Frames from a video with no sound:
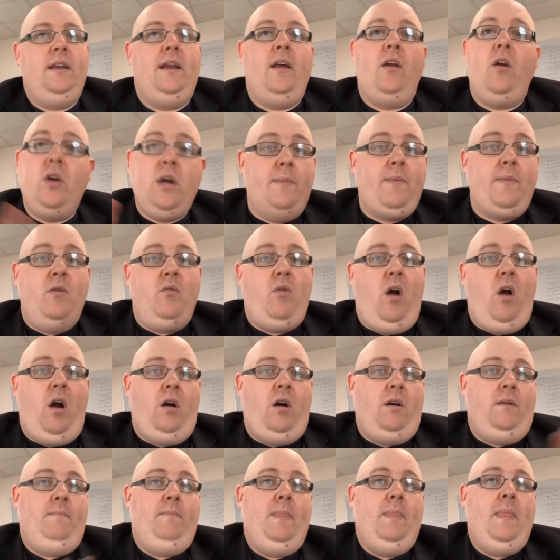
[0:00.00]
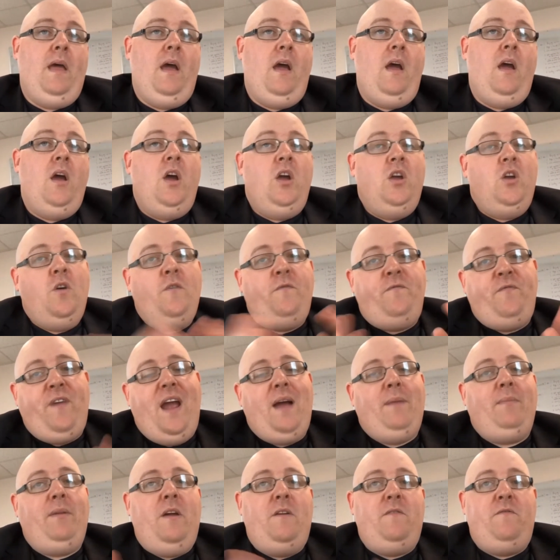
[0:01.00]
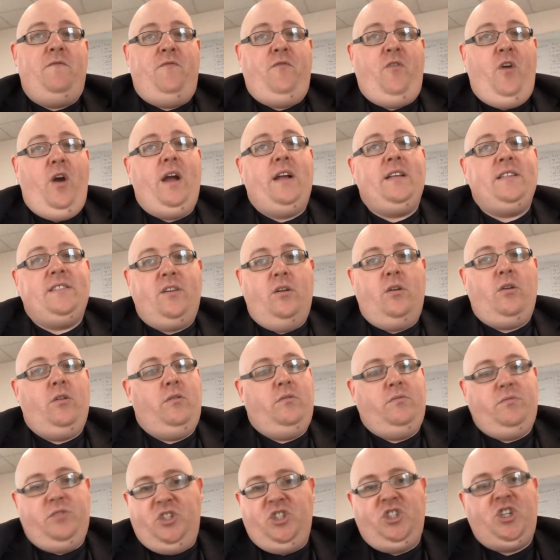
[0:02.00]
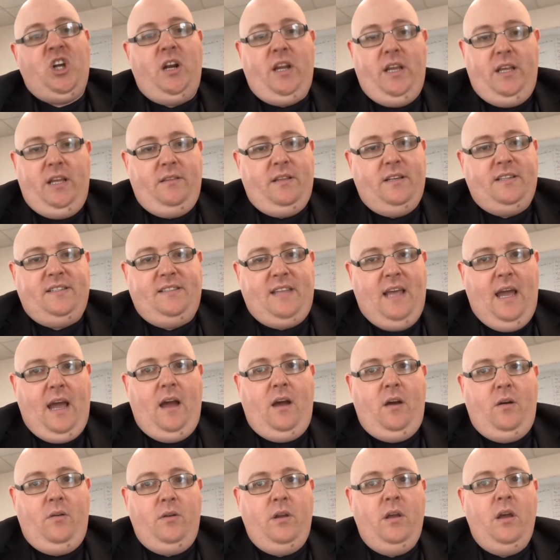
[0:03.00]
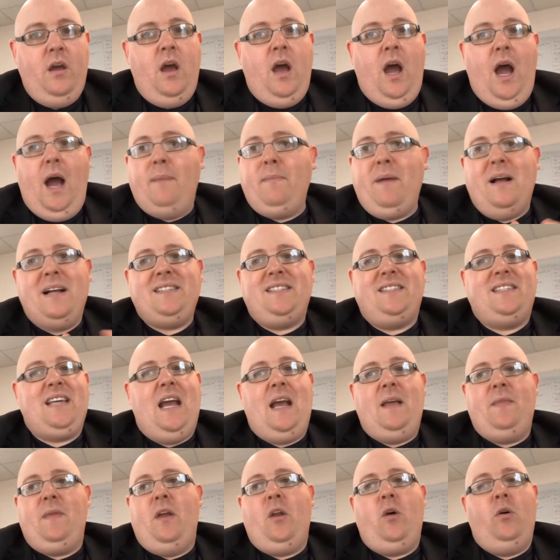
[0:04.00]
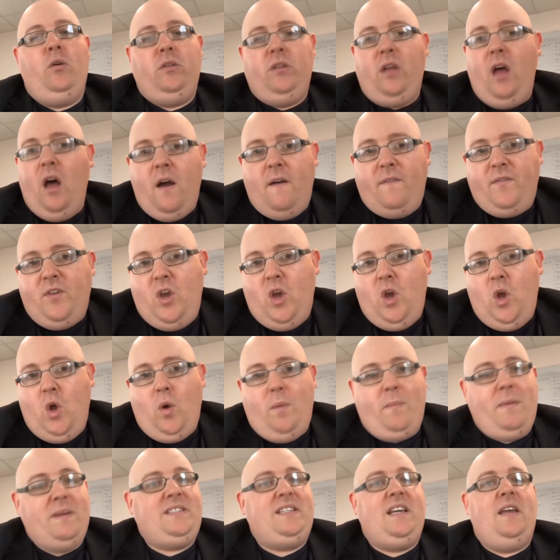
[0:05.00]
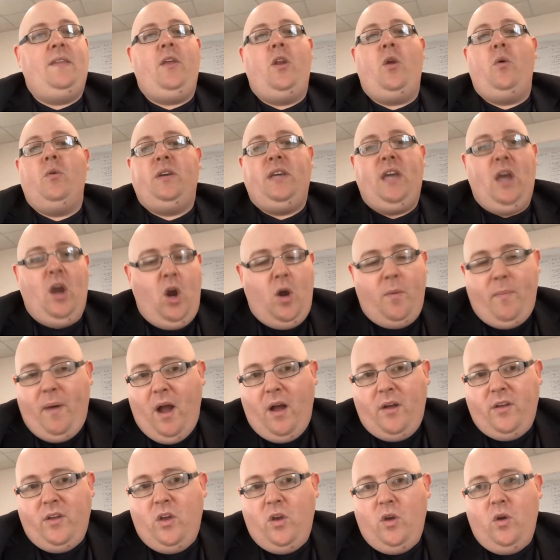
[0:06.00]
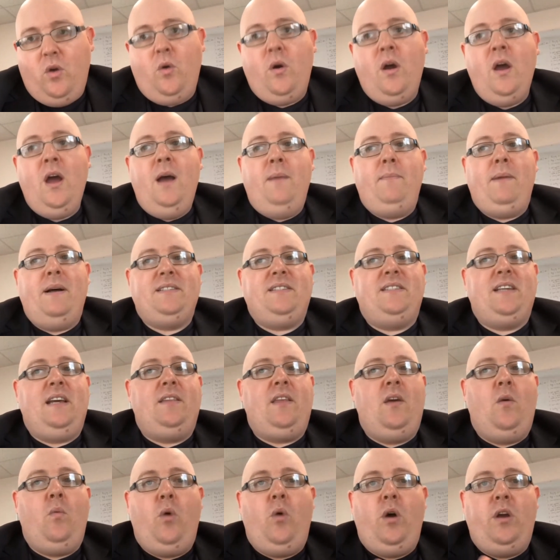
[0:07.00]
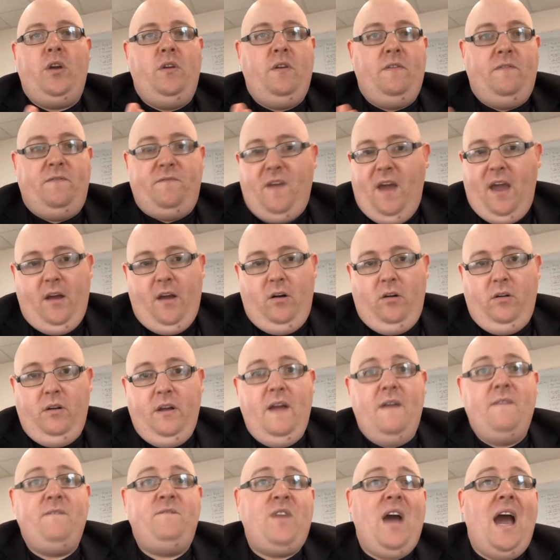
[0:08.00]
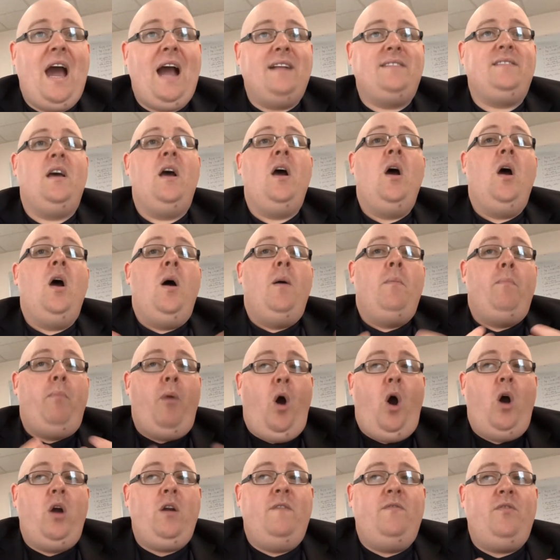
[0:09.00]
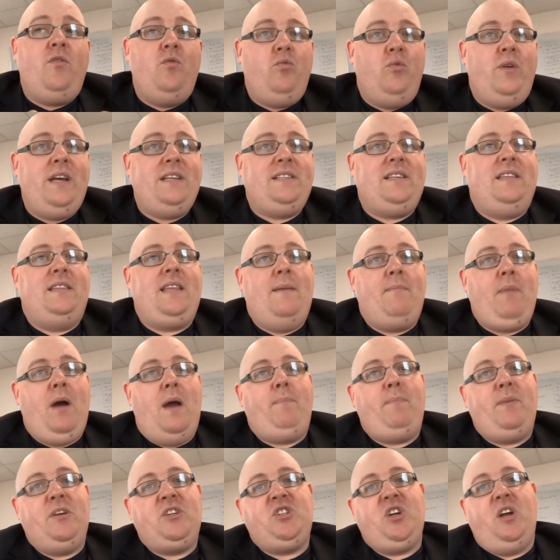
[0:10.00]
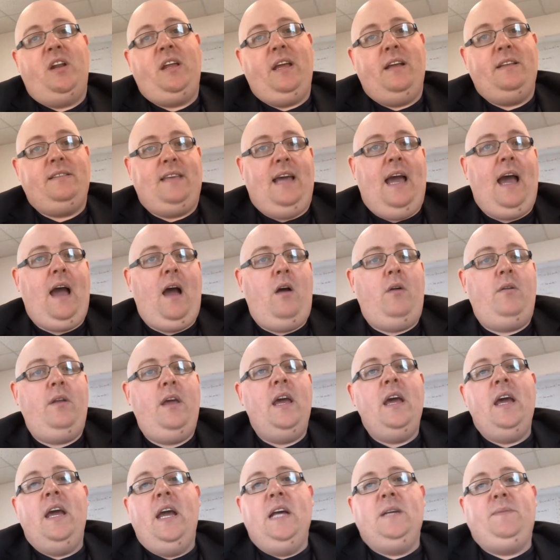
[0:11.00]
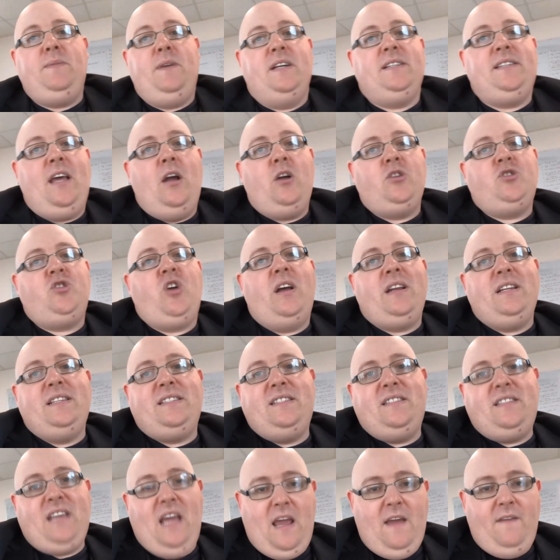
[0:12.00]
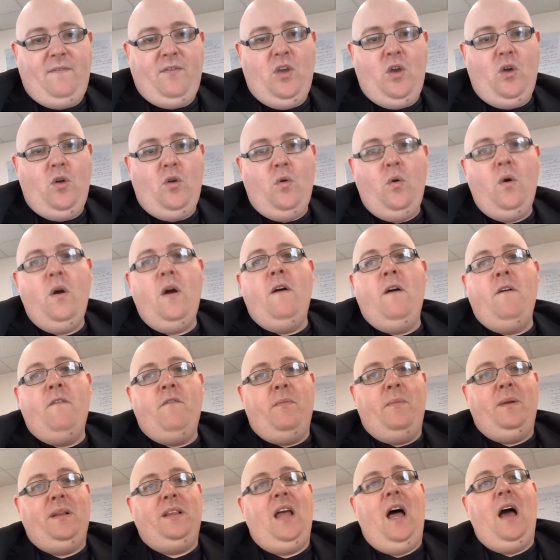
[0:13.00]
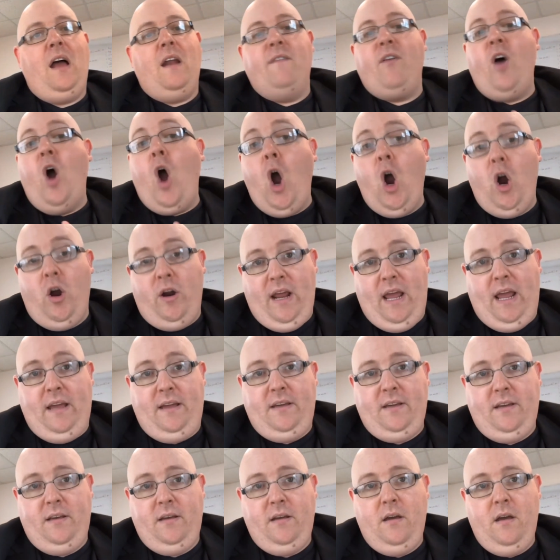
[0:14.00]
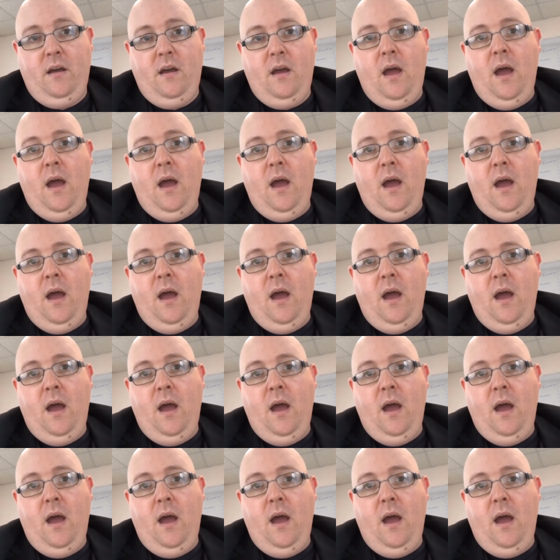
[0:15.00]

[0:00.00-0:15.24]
Now, don't get me wrong. Your family and friends that are shutting this down, I'm not saying they don't love you. I'm not saying they don't care about you. I'm not saying they want you to fail. In fact, part of the reason they might be shutting it down is because they are trying to save you from a lot of heartache.